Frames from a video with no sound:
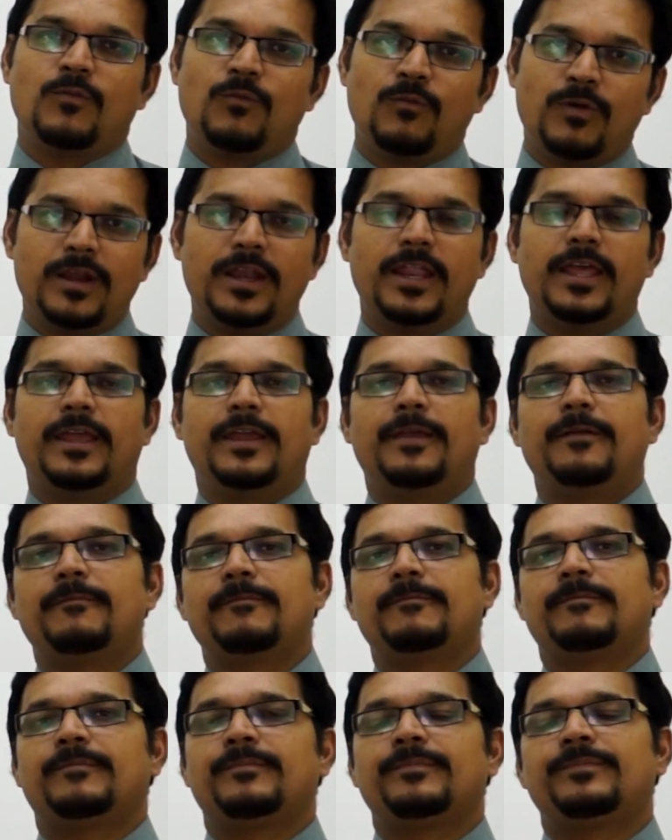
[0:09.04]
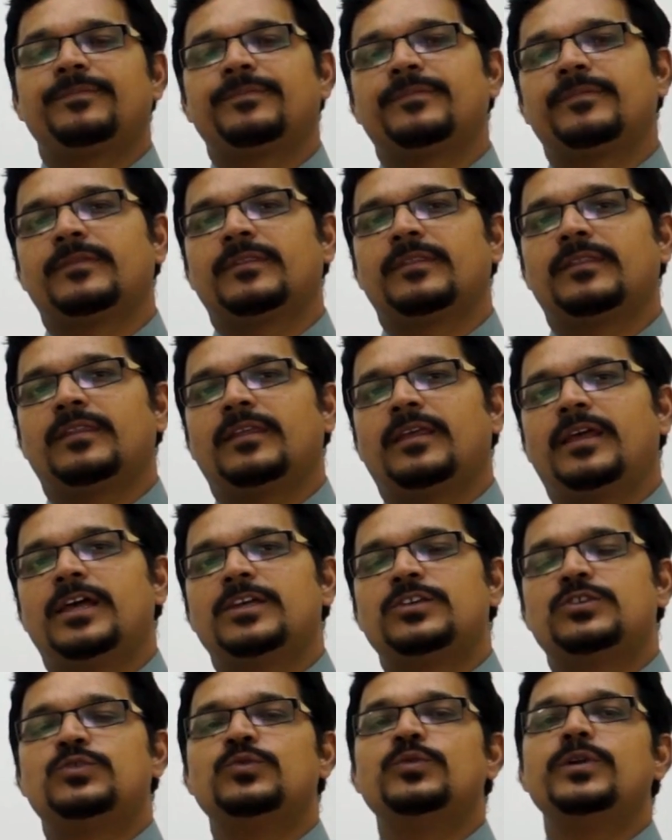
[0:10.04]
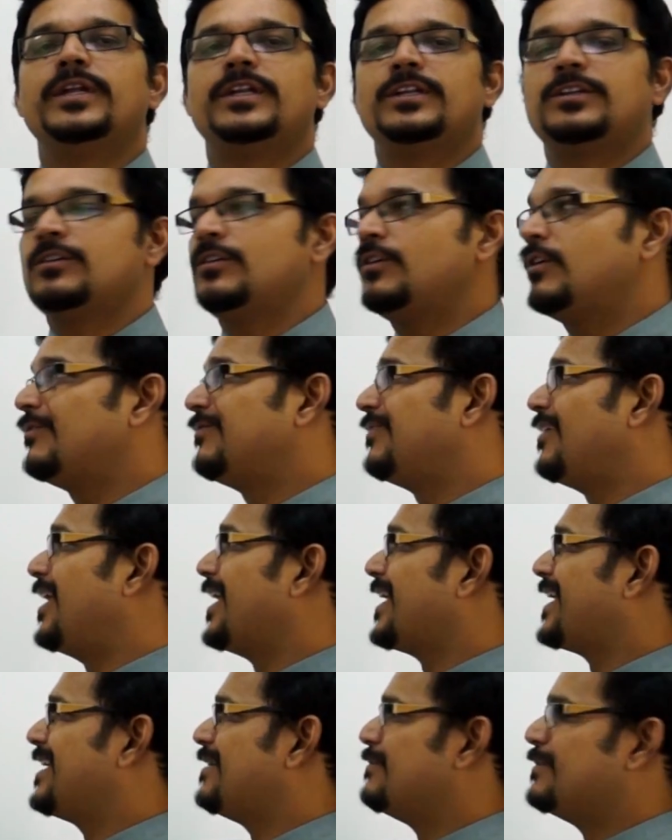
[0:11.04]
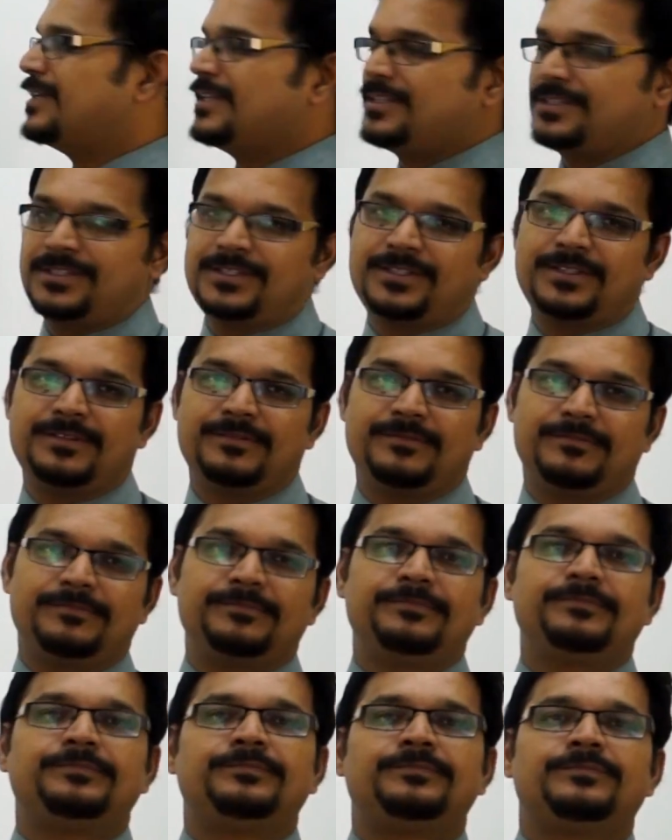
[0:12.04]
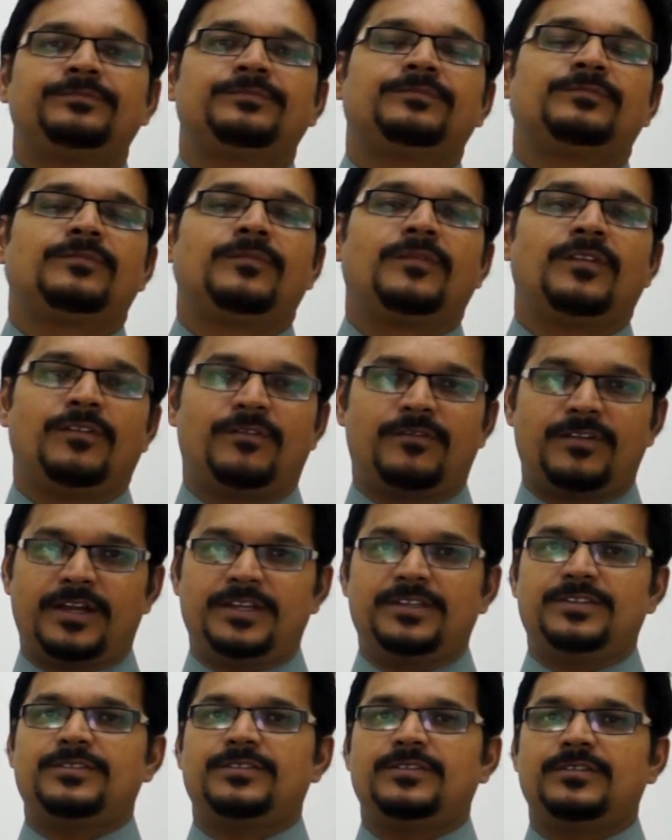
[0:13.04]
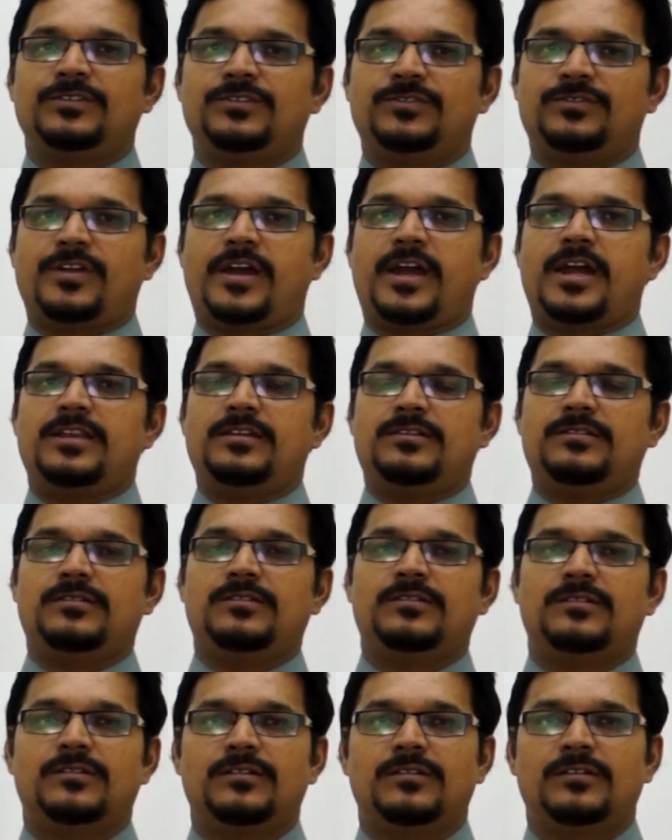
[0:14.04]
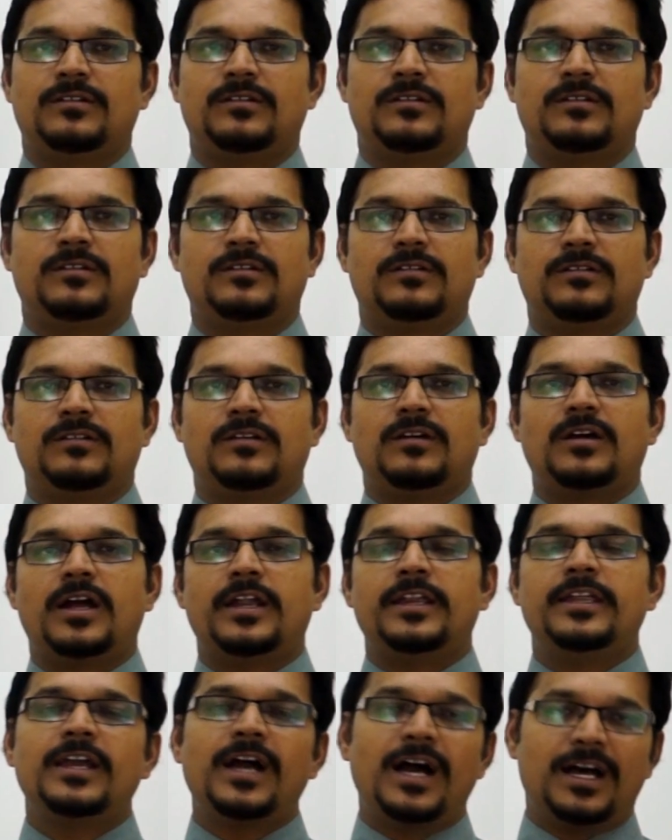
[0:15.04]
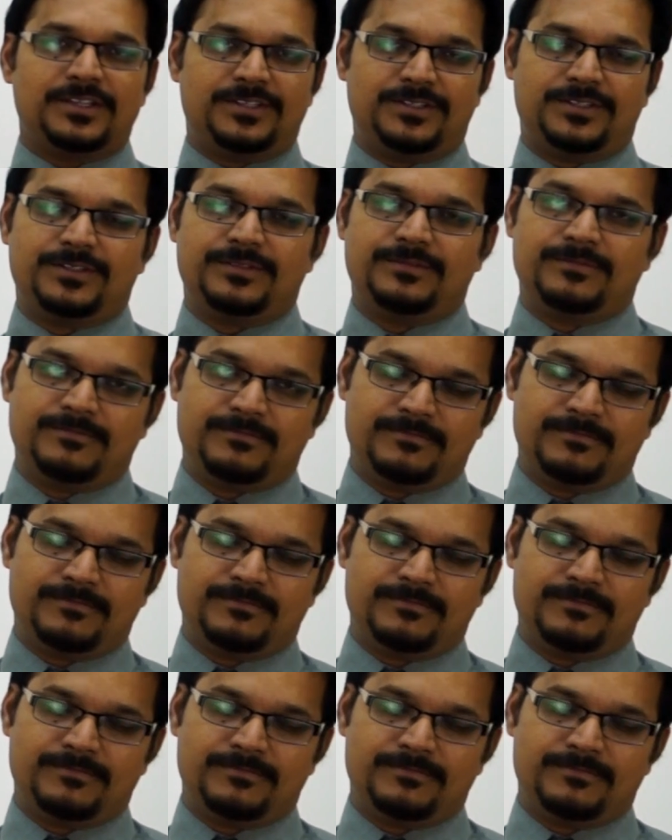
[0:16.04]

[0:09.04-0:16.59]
One day, a student of Archimedes raised, stand, and he asked,